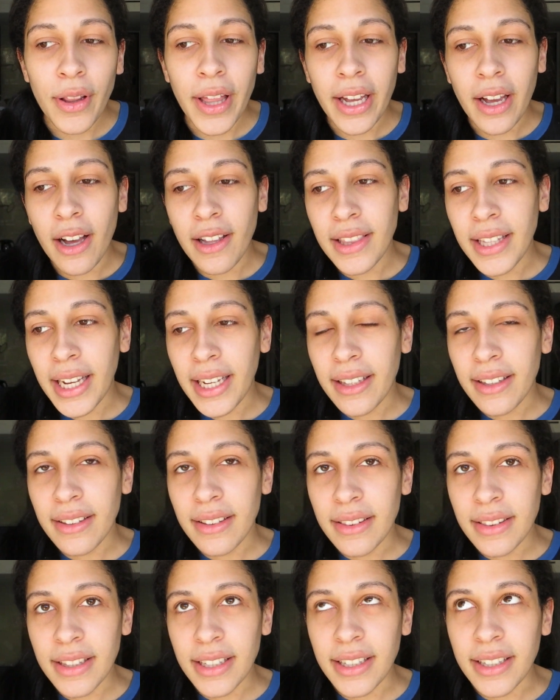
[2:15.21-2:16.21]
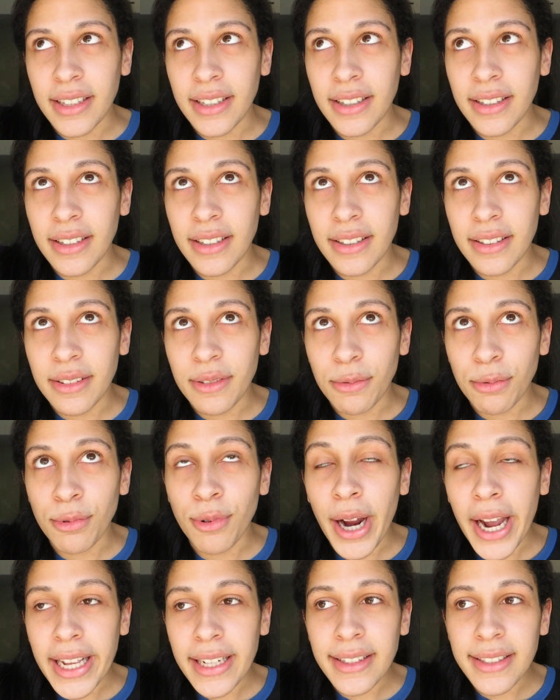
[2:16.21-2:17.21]
like on like the
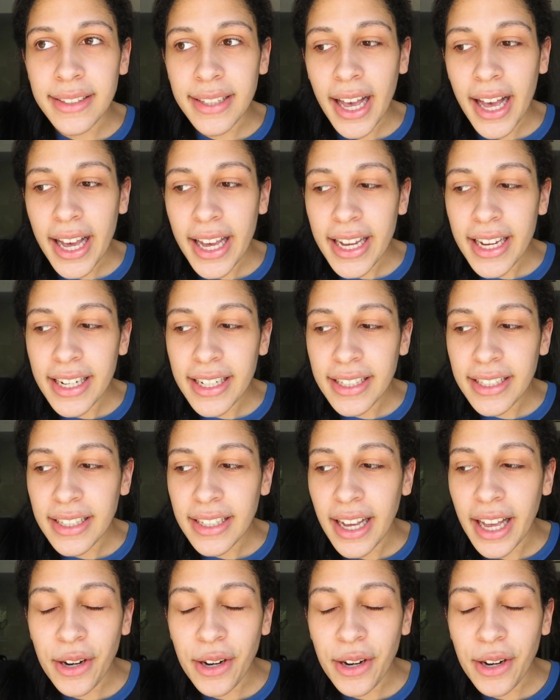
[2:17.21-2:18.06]
right side.